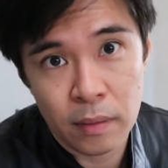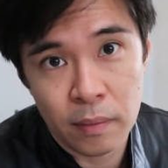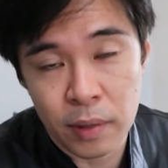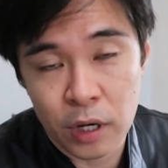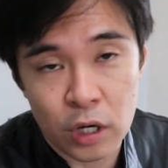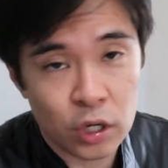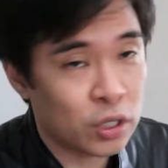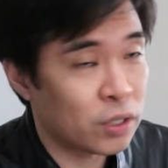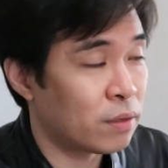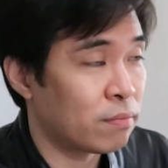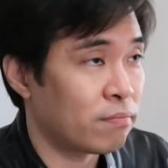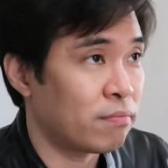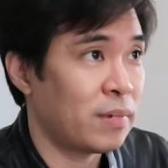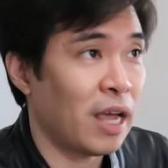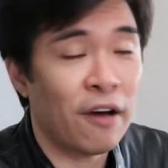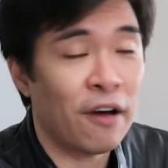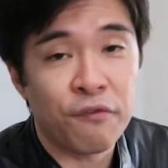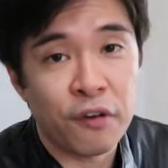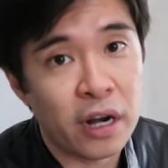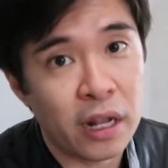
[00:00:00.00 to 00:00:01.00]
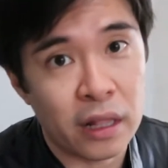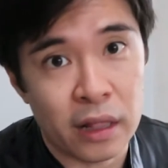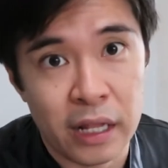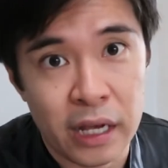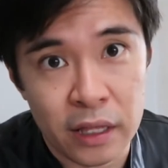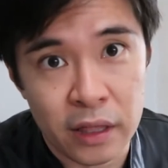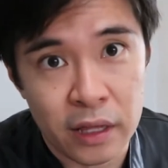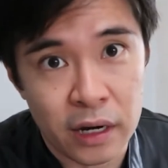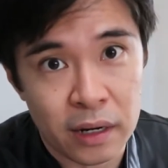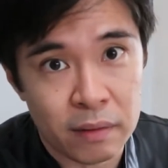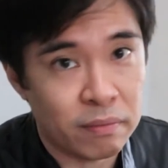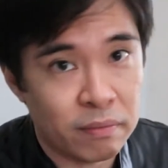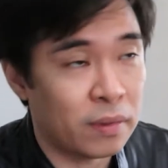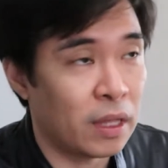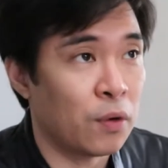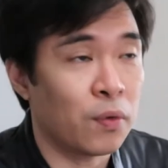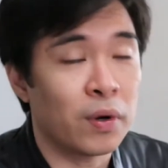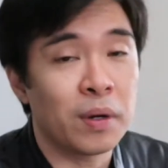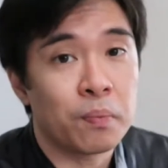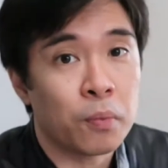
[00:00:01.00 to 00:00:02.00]
Because definitely,
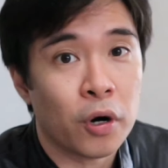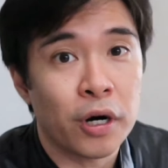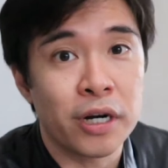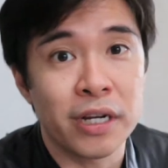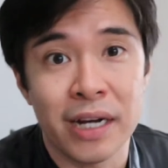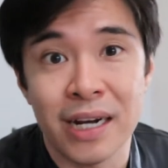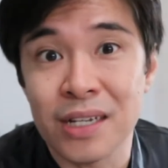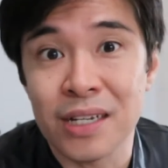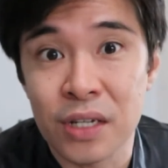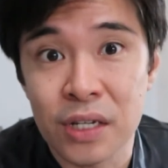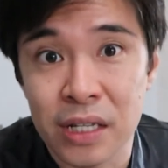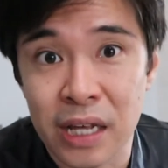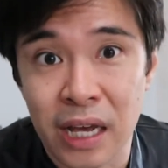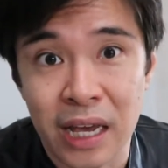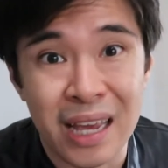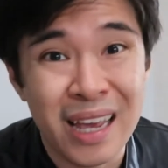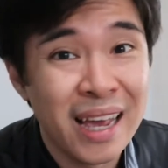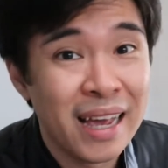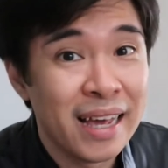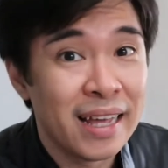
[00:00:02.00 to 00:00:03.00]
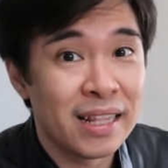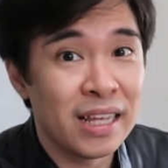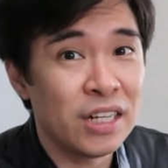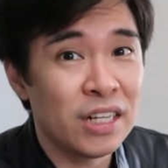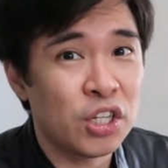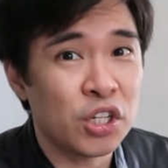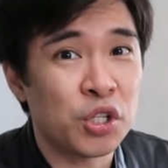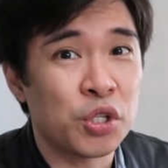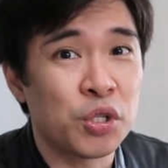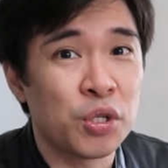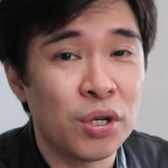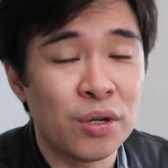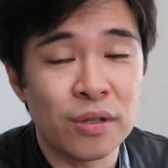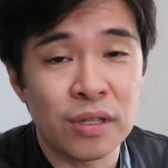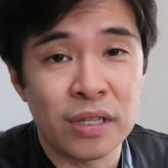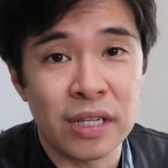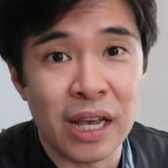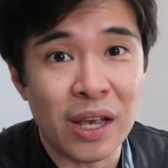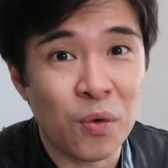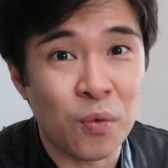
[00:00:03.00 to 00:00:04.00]
they weren't born yesterday. They just
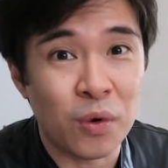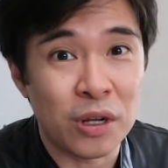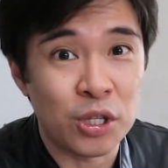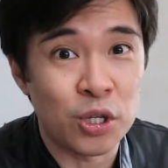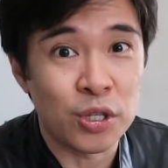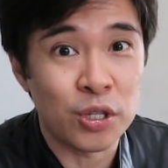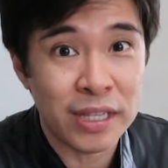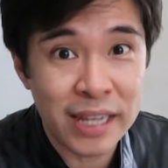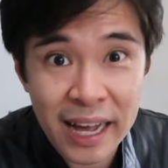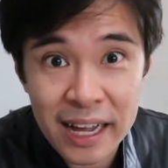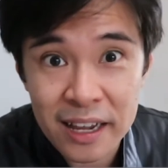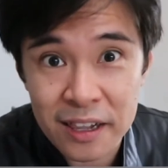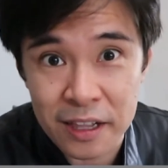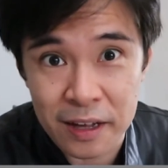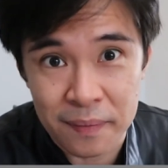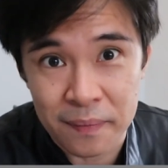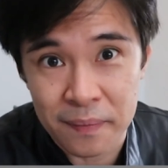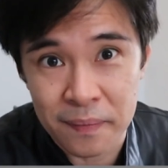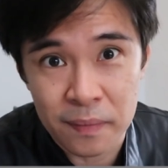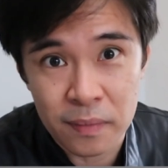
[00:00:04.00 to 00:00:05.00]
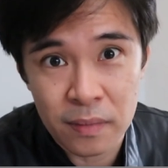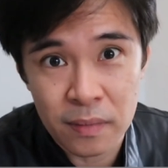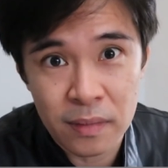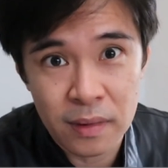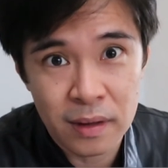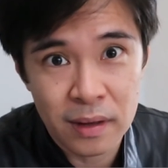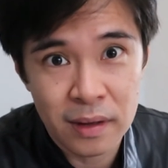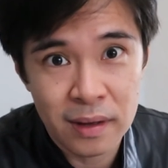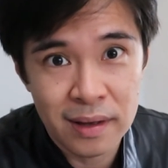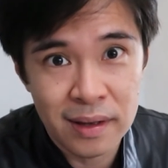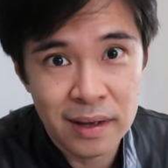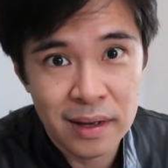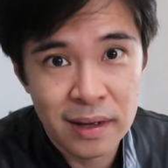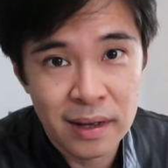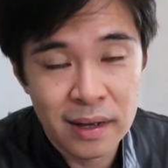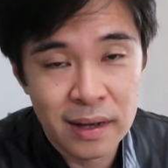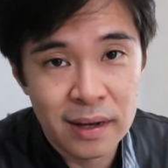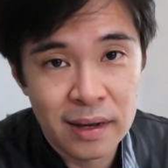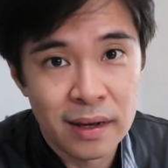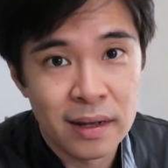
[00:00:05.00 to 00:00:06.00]
don't take what you tell them.
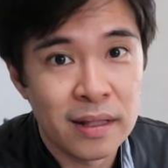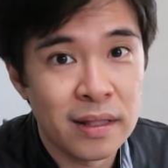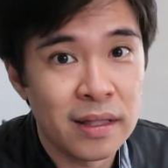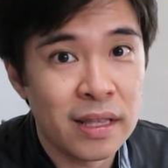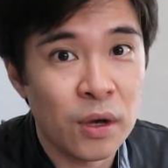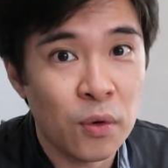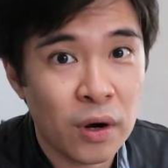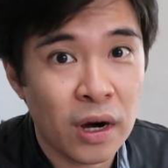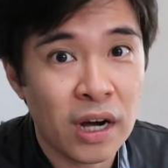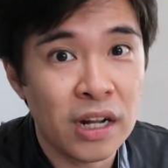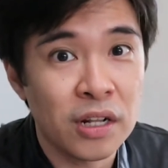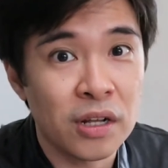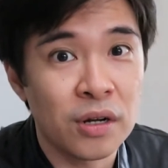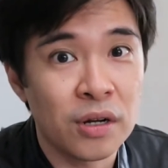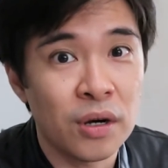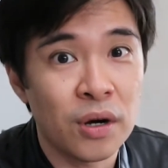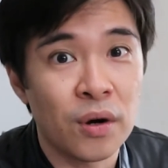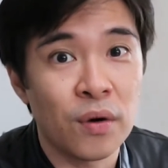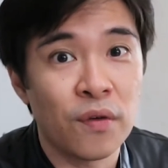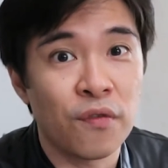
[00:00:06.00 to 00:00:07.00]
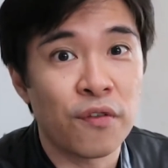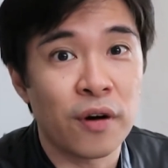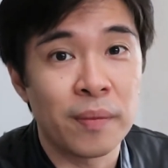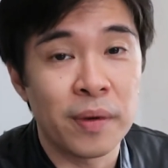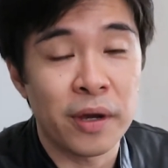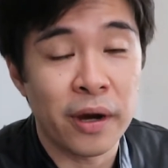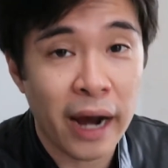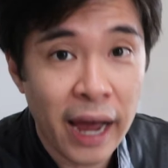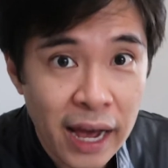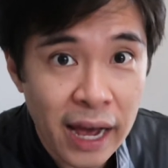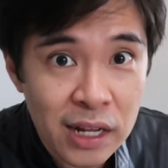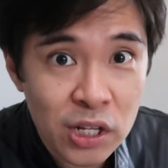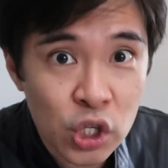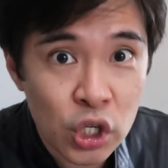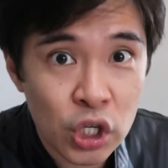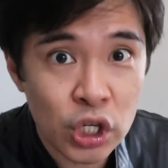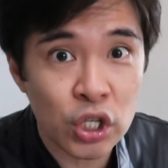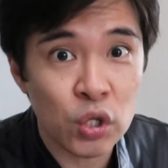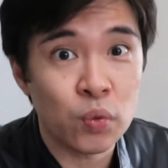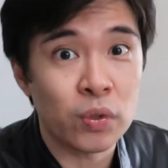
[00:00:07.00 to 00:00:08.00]
They want to know from your
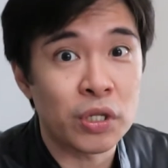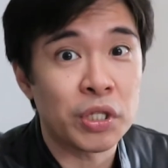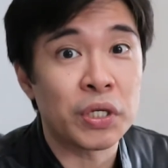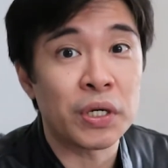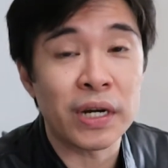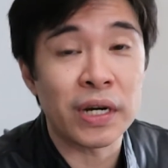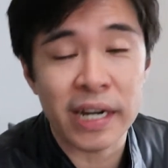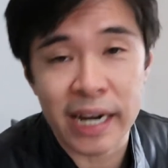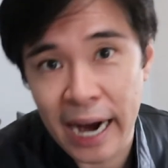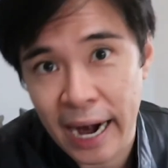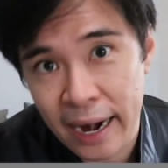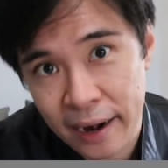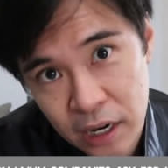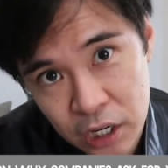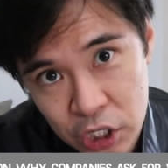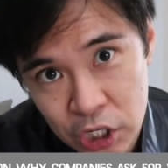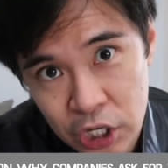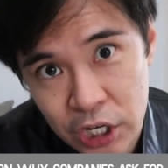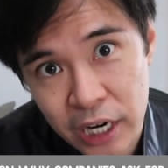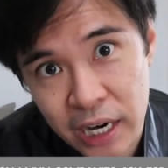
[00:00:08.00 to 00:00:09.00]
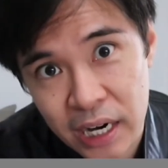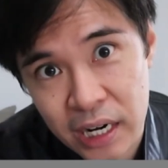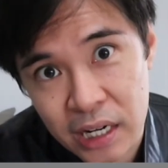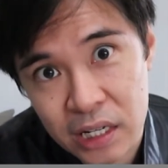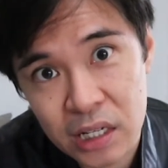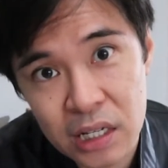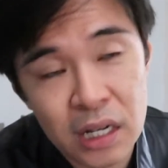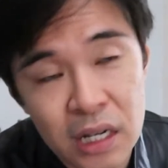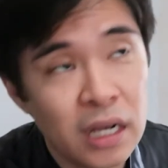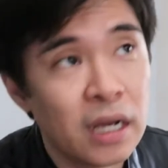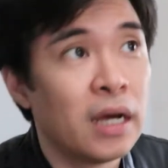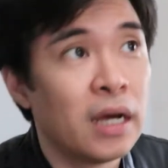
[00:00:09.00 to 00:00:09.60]
answers what your character is.